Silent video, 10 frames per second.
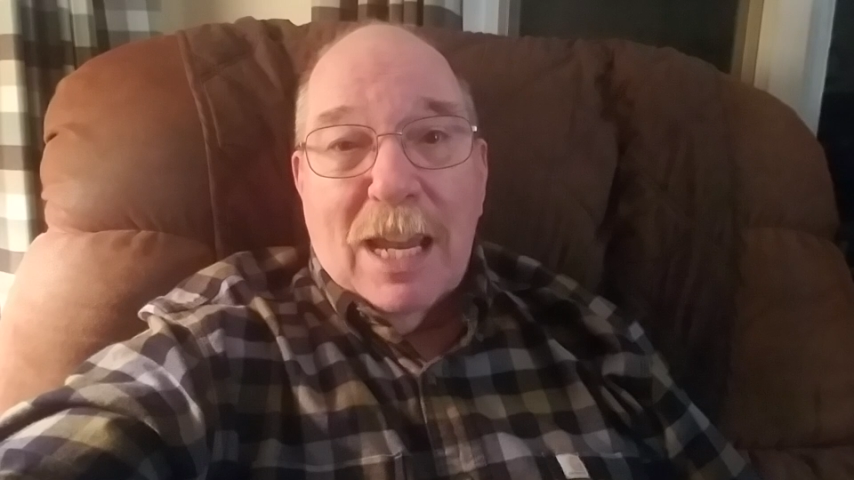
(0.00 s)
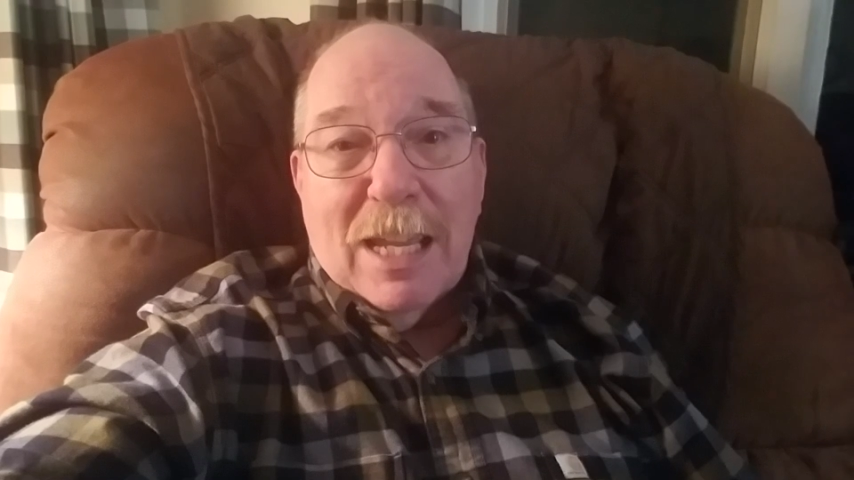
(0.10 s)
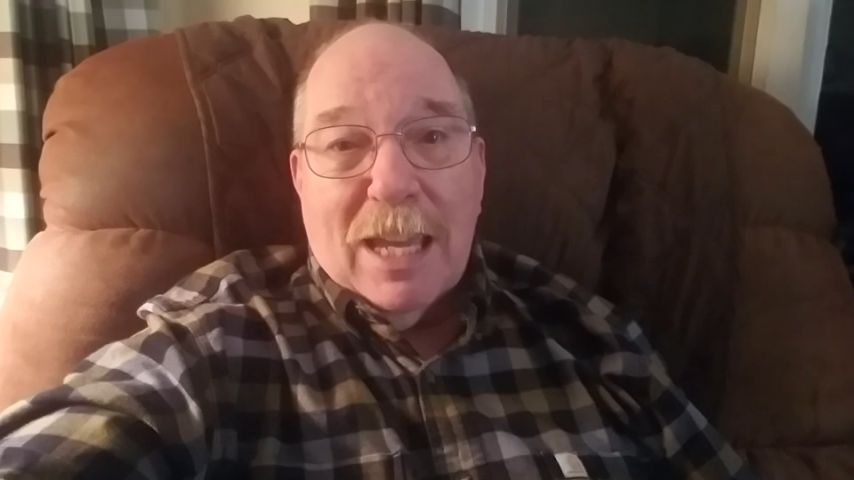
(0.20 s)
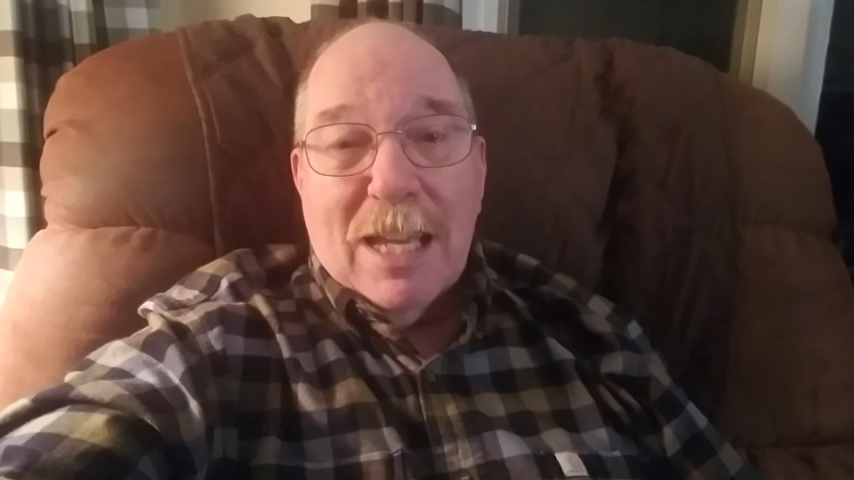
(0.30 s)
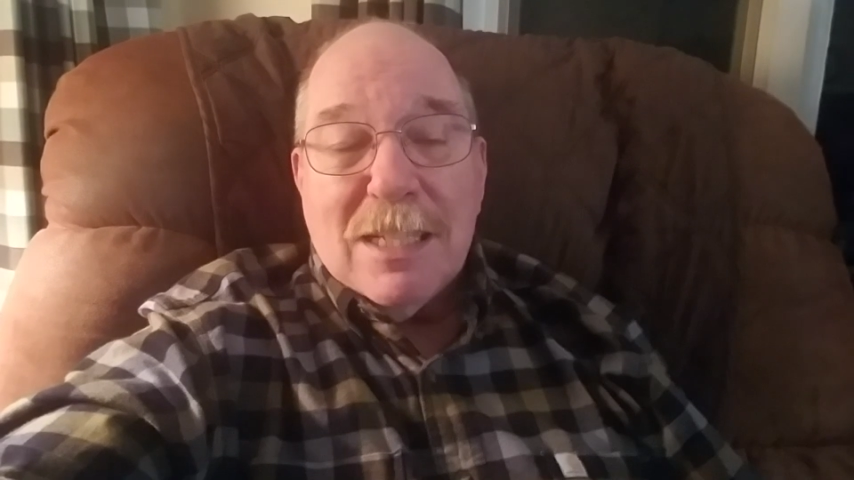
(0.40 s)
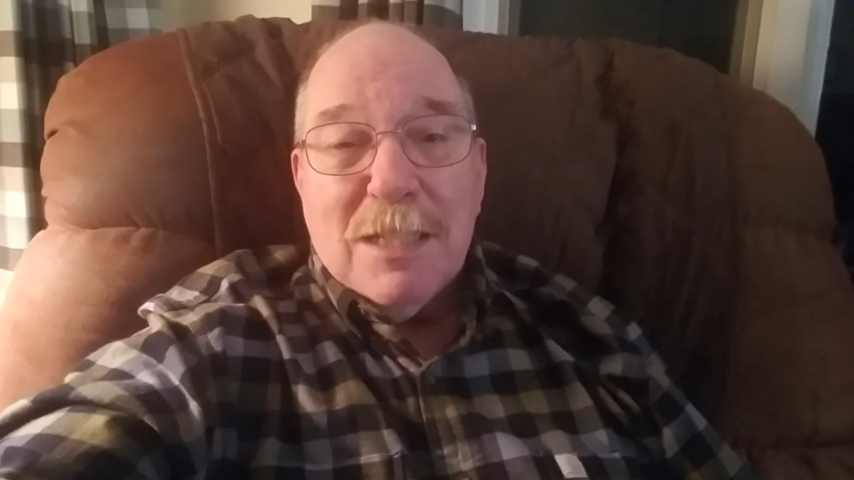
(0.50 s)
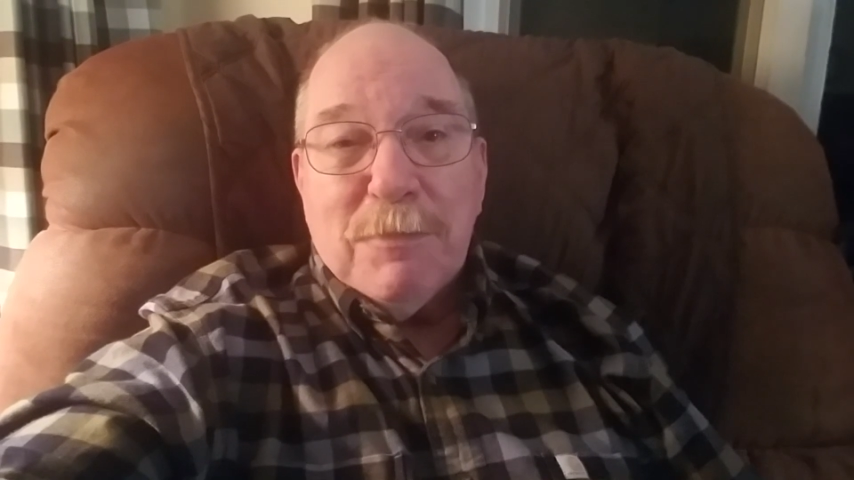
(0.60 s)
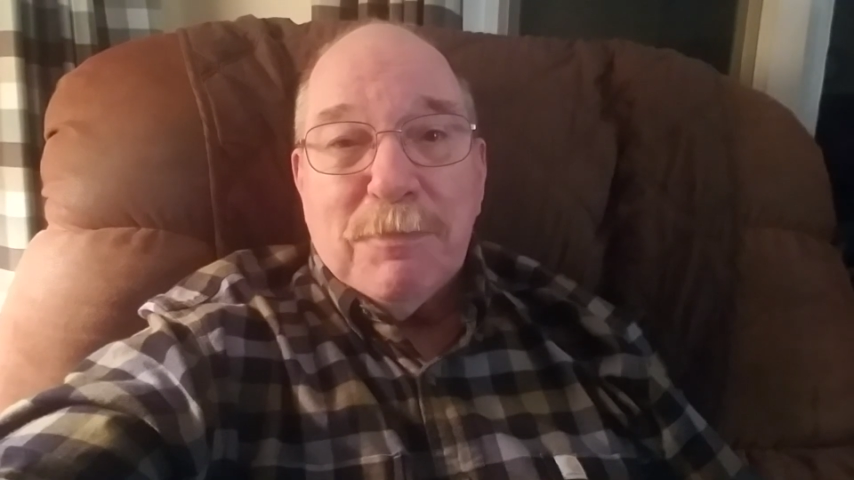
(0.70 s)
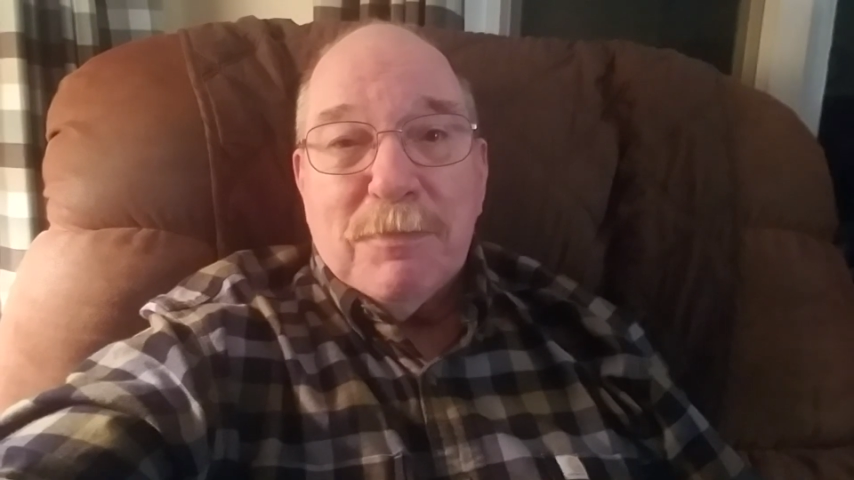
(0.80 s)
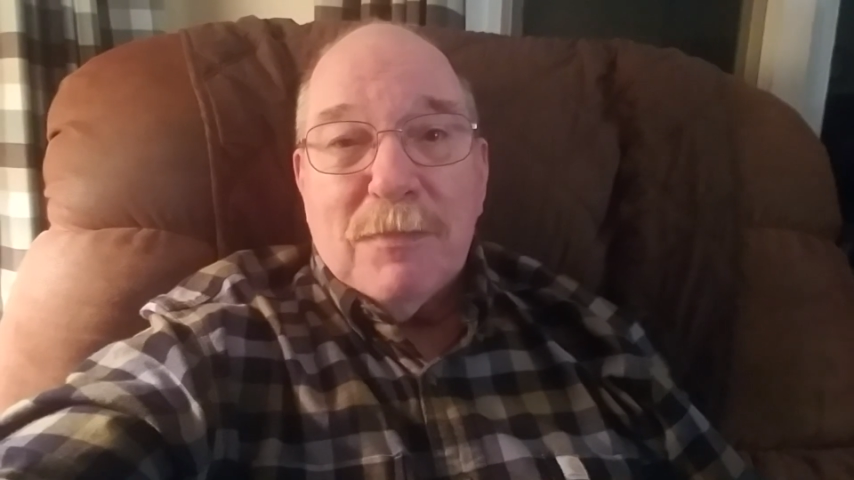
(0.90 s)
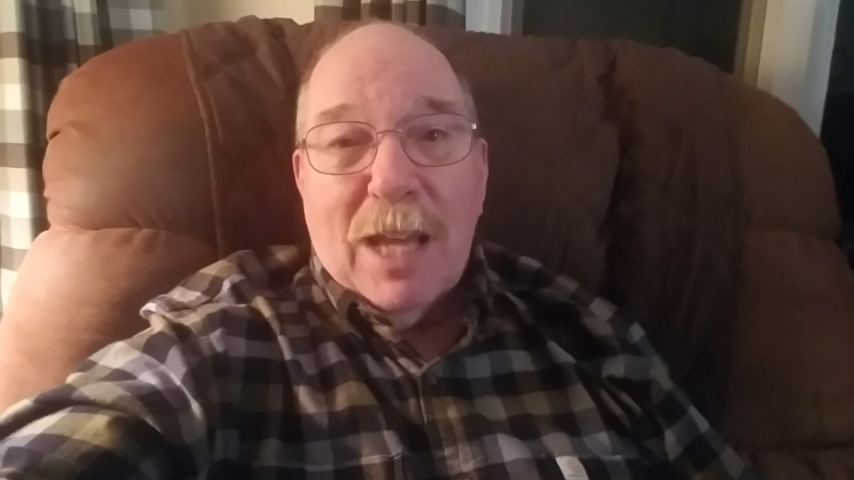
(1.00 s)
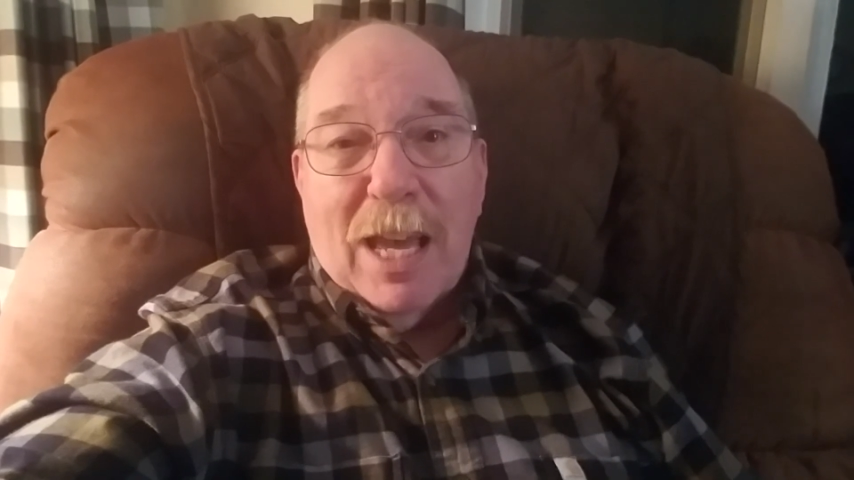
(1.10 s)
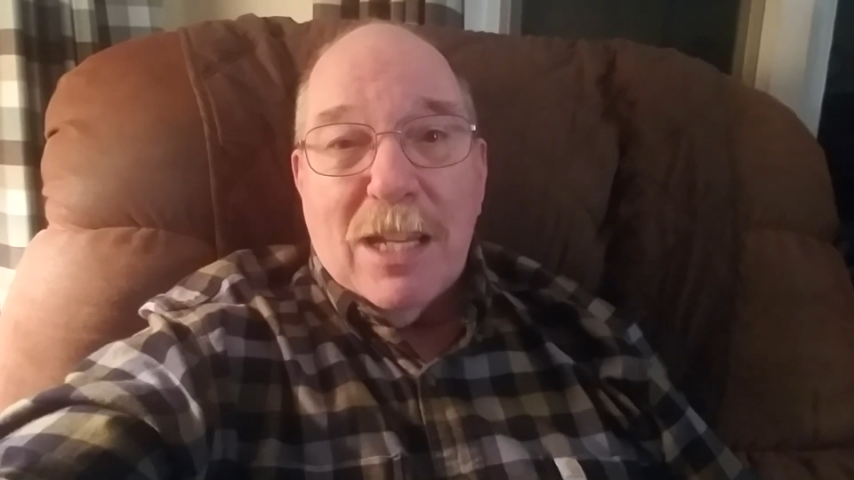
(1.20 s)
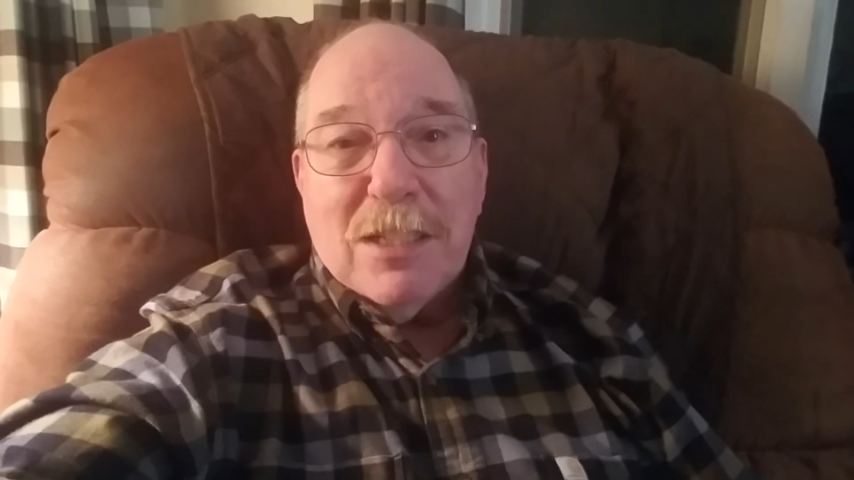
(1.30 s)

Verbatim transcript: In any case, I